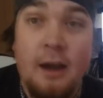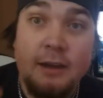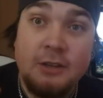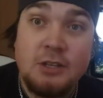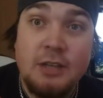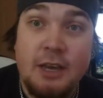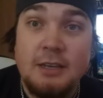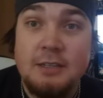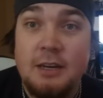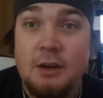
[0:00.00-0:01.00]
And just like
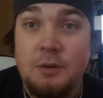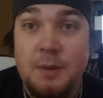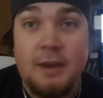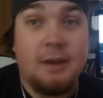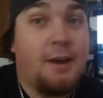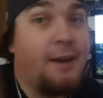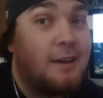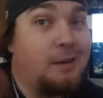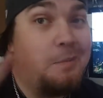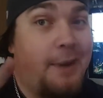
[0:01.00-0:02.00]
I said I would be,
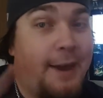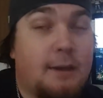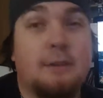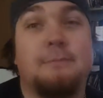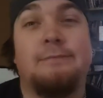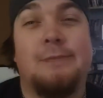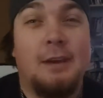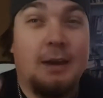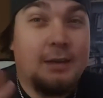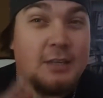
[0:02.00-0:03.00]
I'm back.
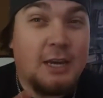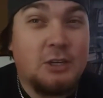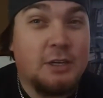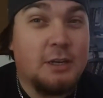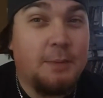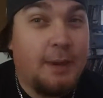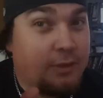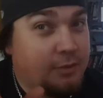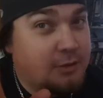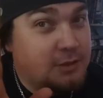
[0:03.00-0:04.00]
It's actually
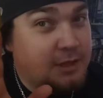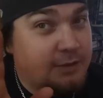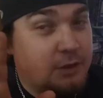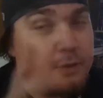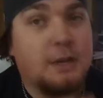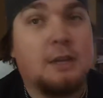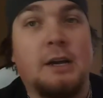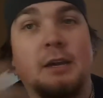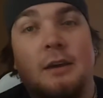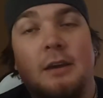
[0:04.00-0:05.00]
about just after 3
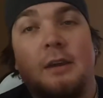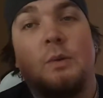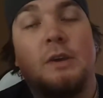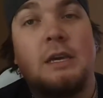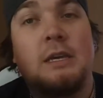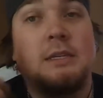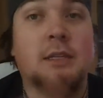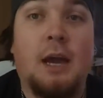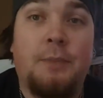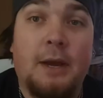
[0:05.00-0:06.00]
o'clock. We did
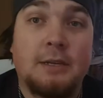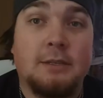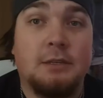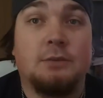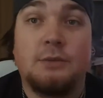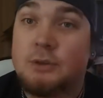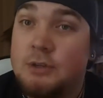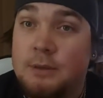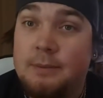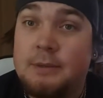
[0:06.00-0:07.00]
the Art Bastards. It was an
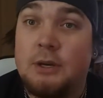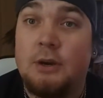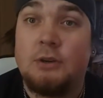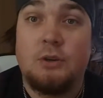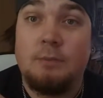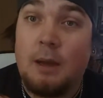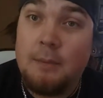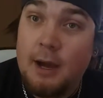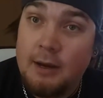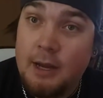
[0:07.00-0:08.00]
awesome episode, joined by
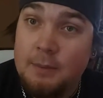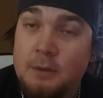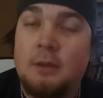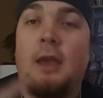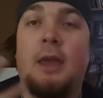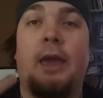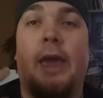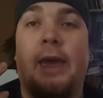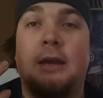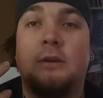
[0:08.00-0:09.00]
Martin Abel,
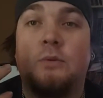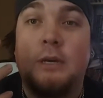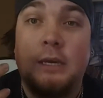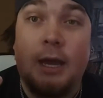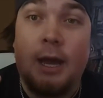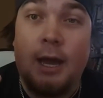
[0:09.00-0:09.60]
and we